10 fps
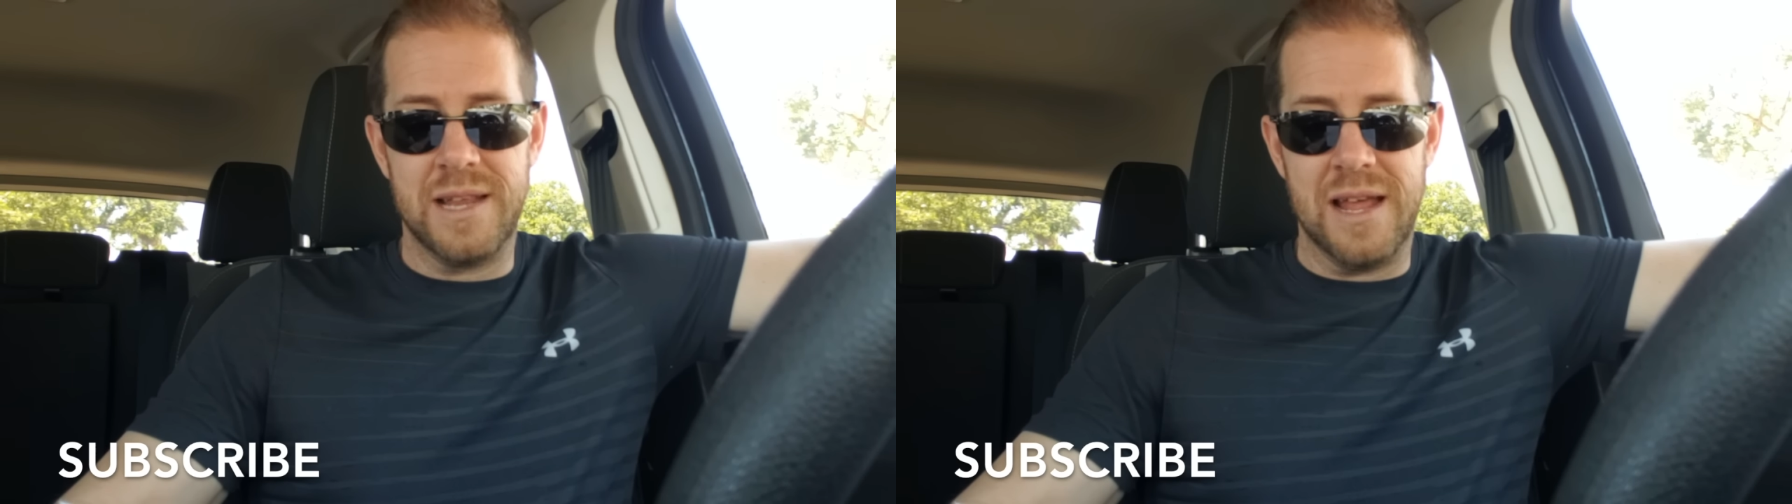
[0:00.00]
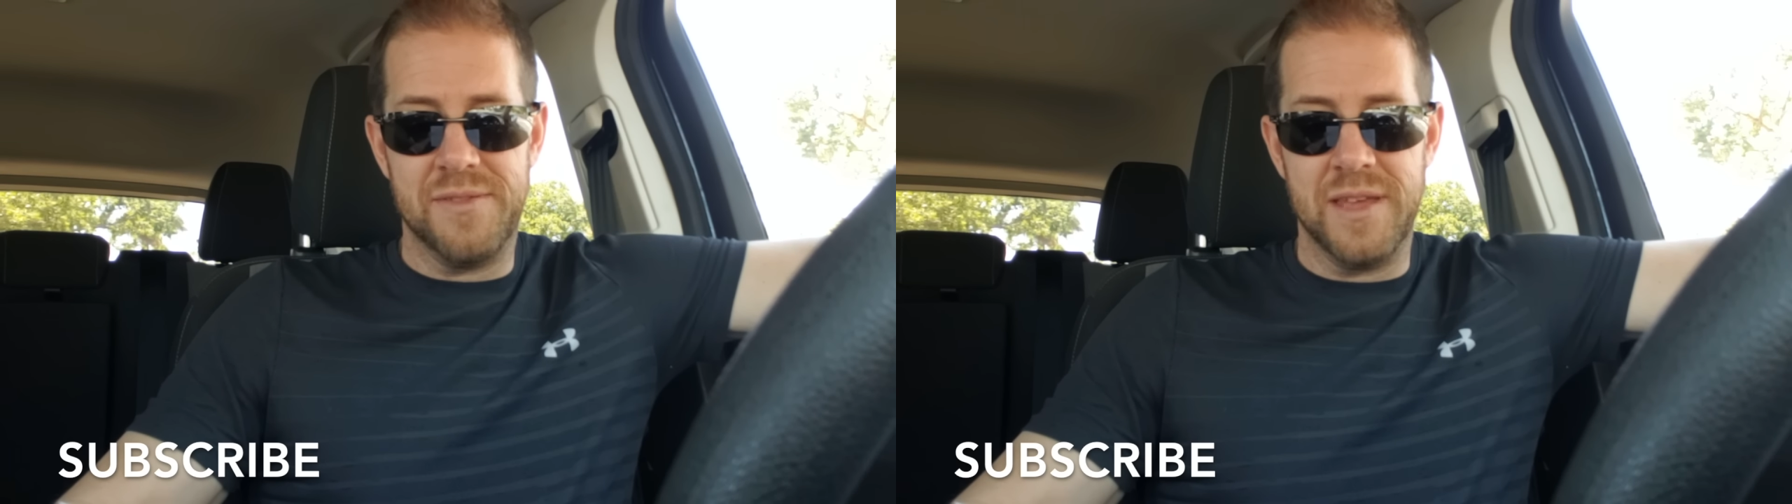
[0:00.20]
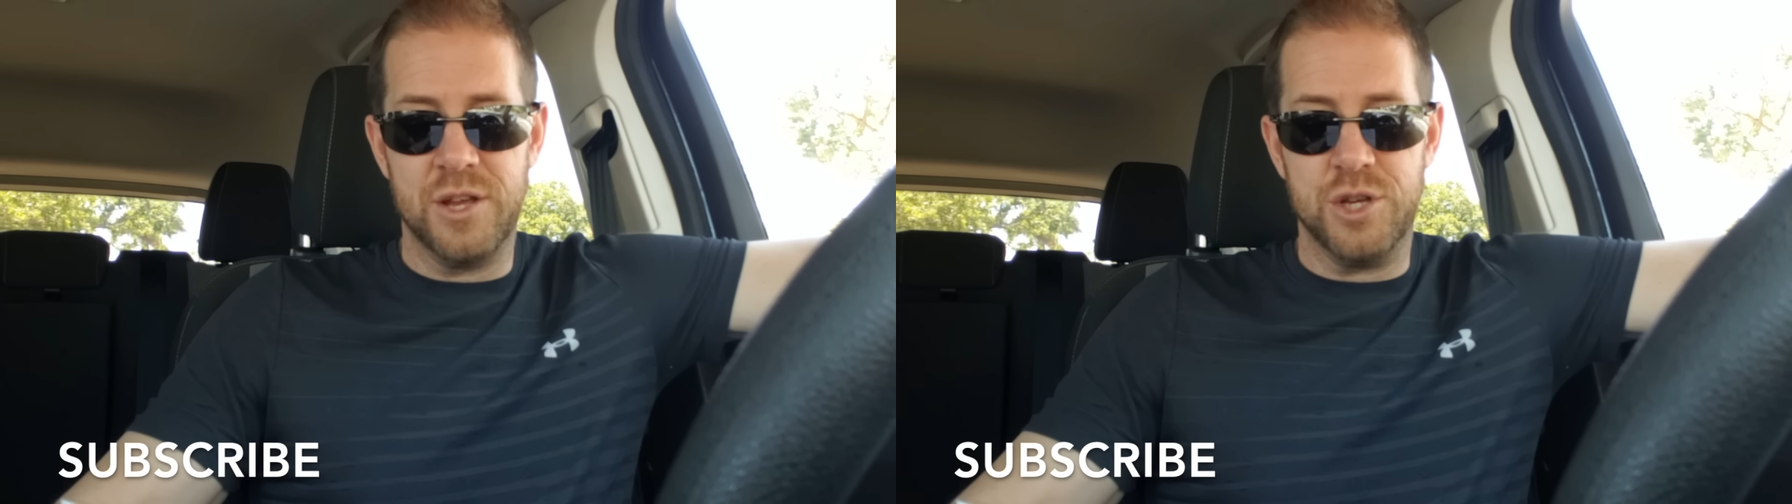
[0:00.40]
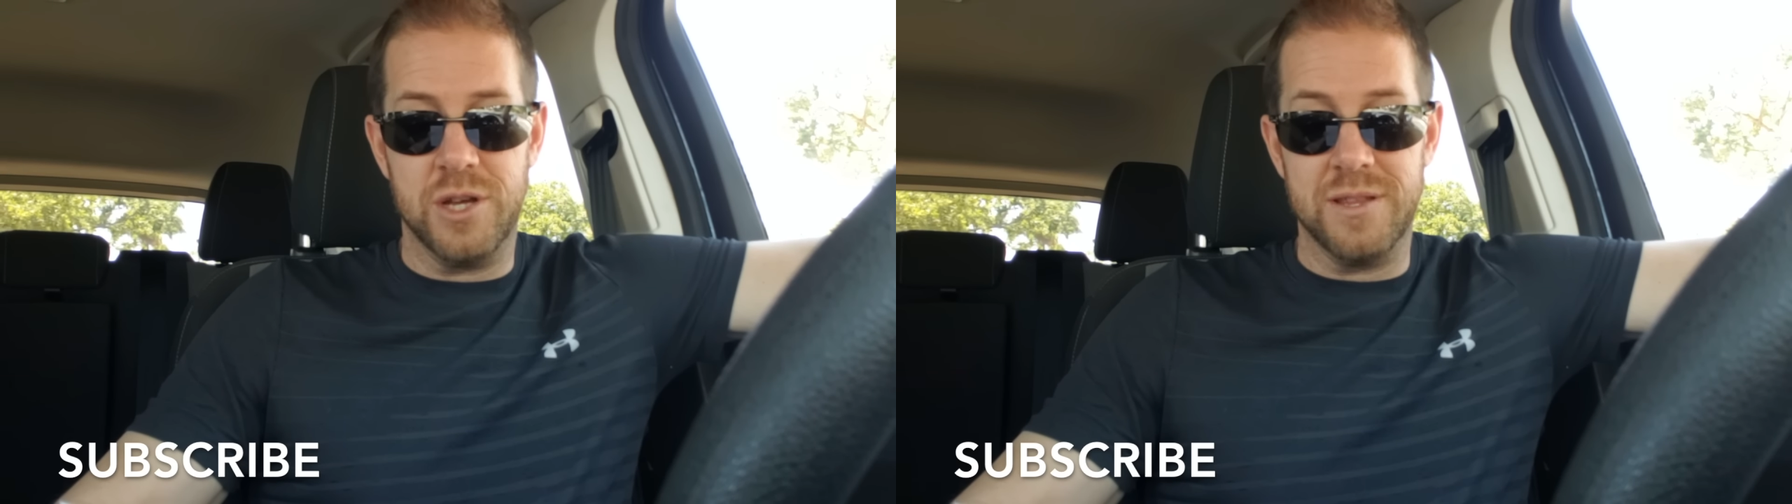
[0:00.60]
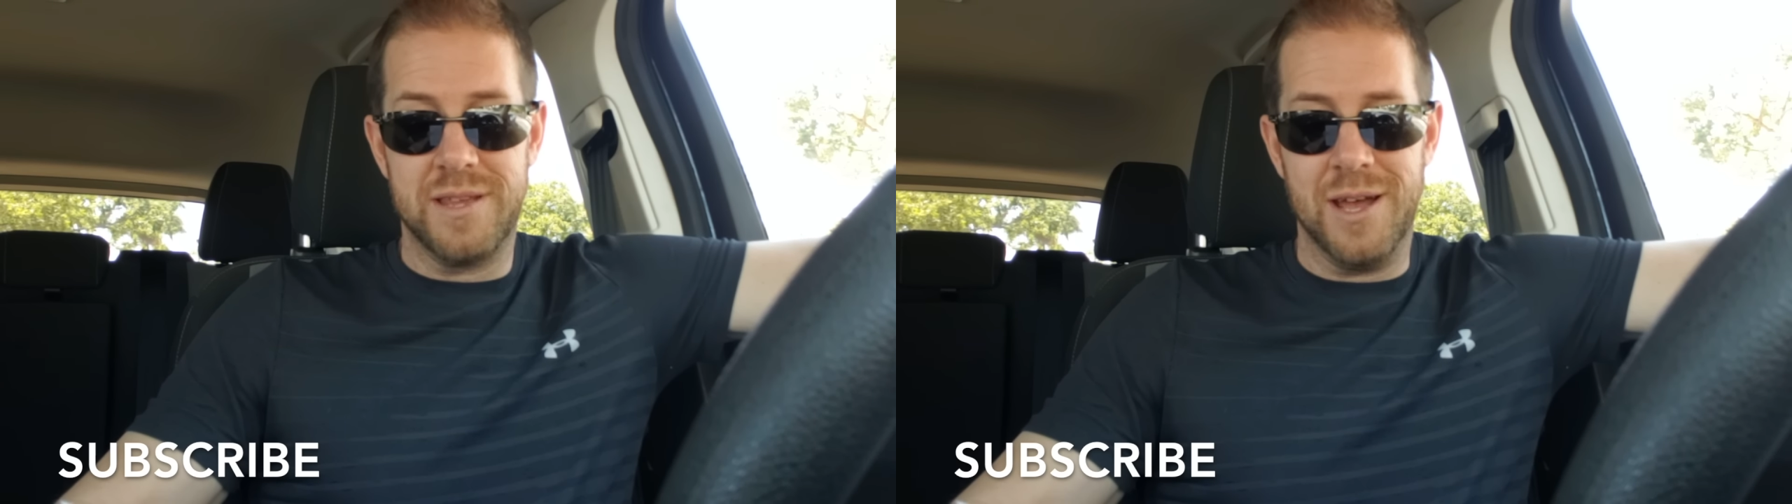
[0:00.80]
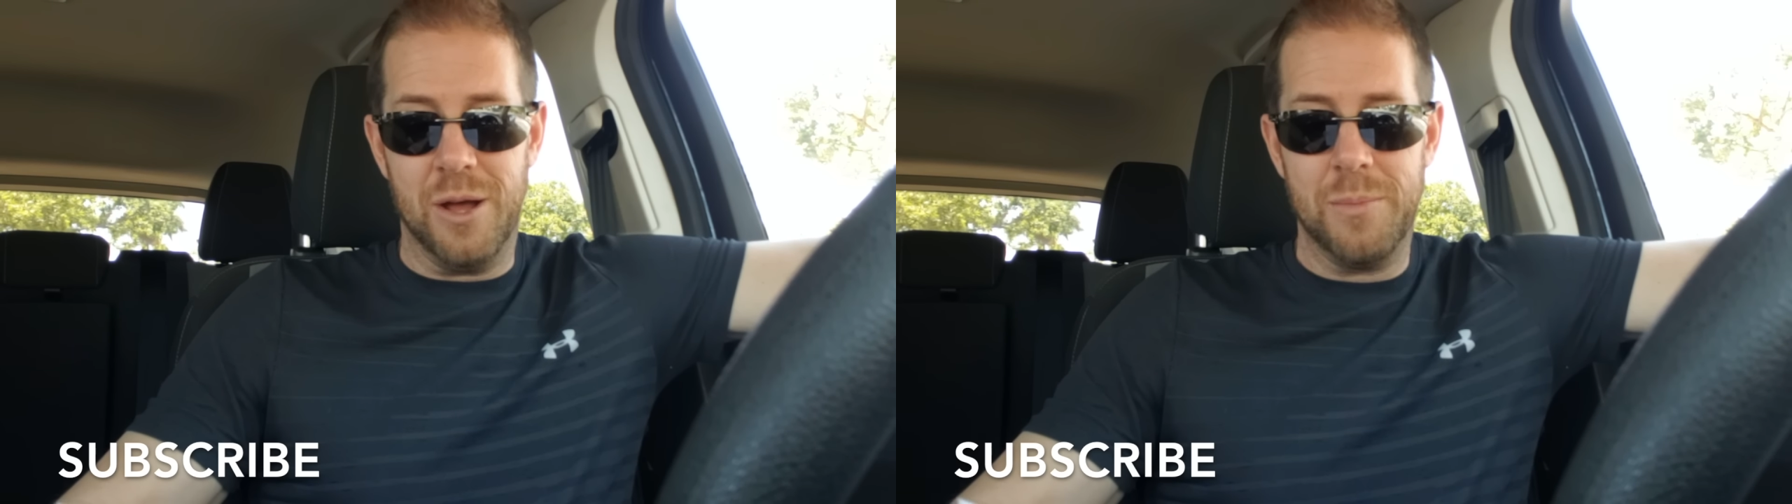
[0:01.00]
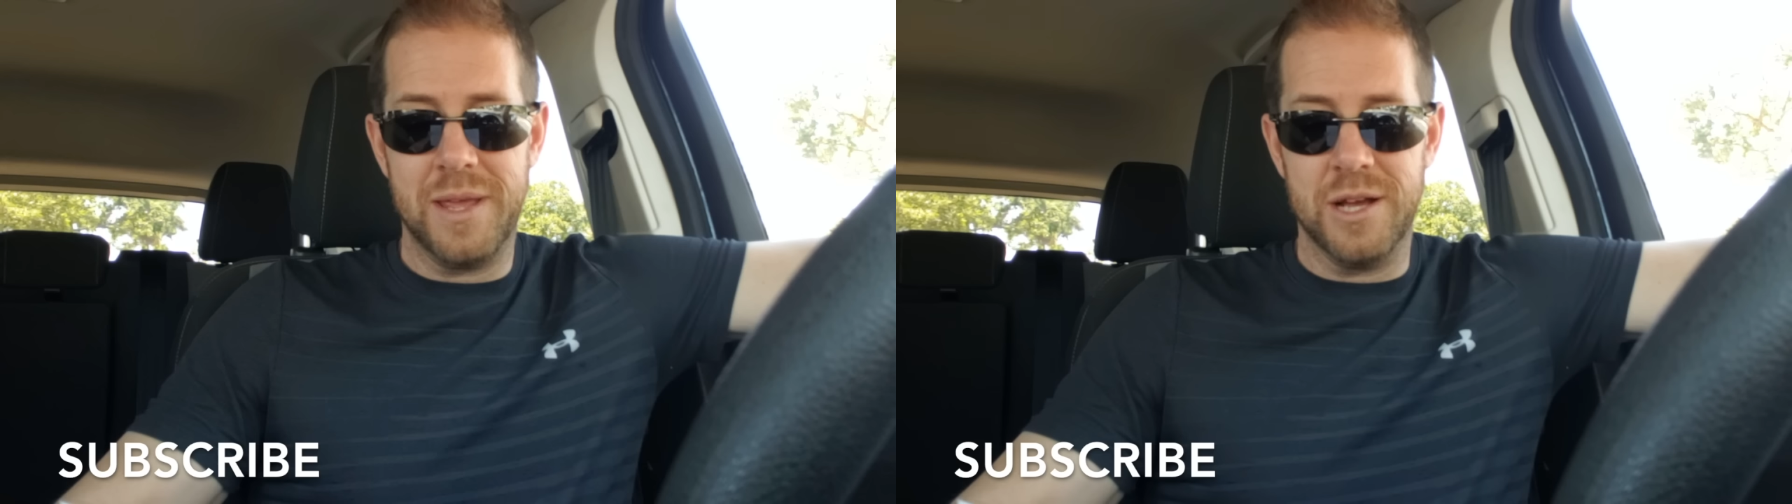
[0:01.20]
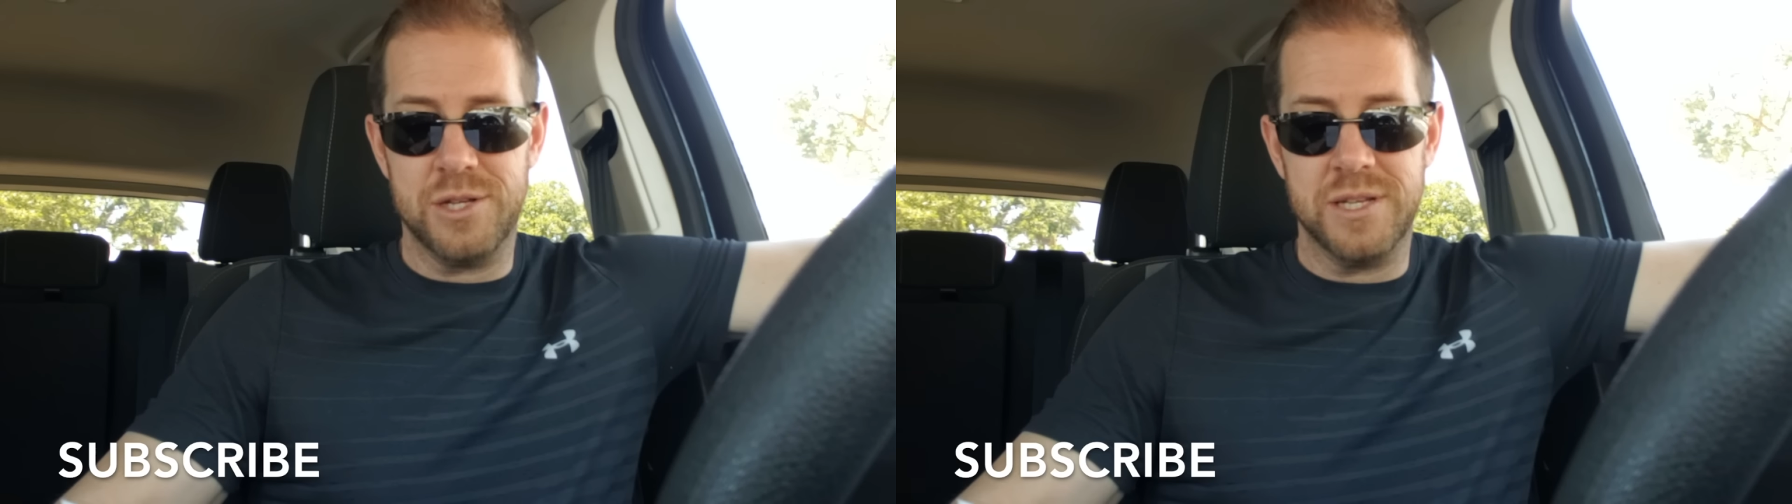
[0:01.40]
and I think she could tell
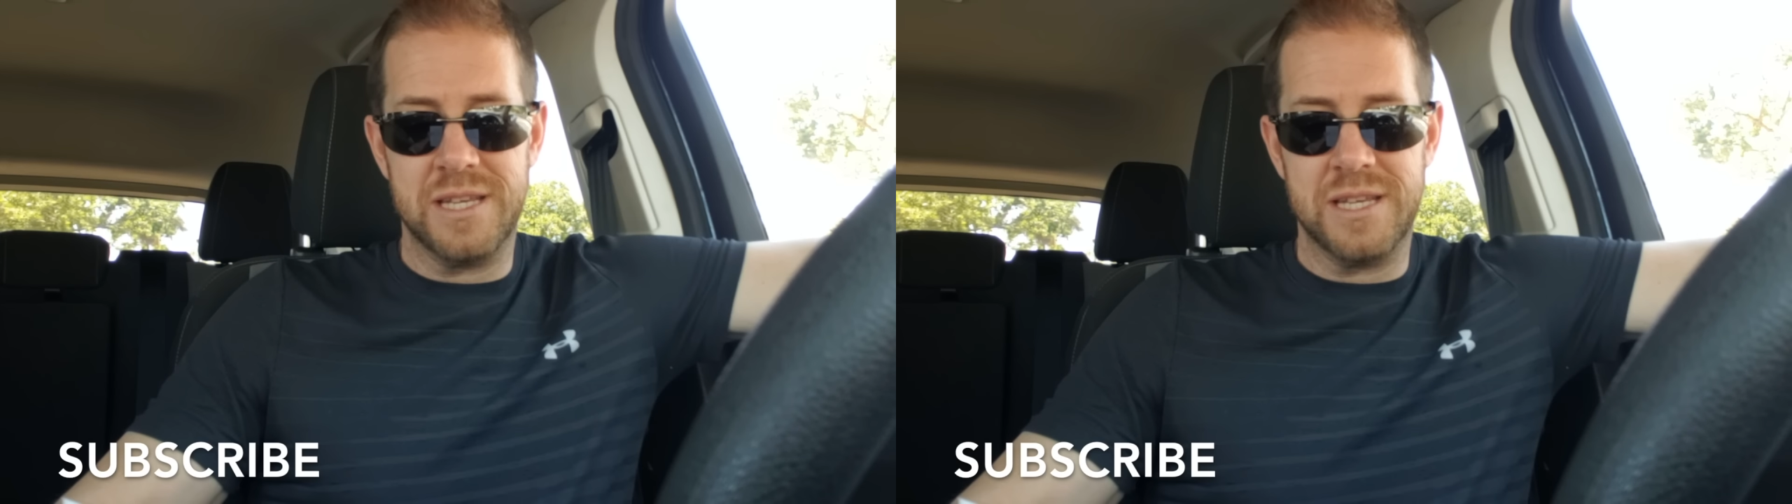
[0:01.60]
because she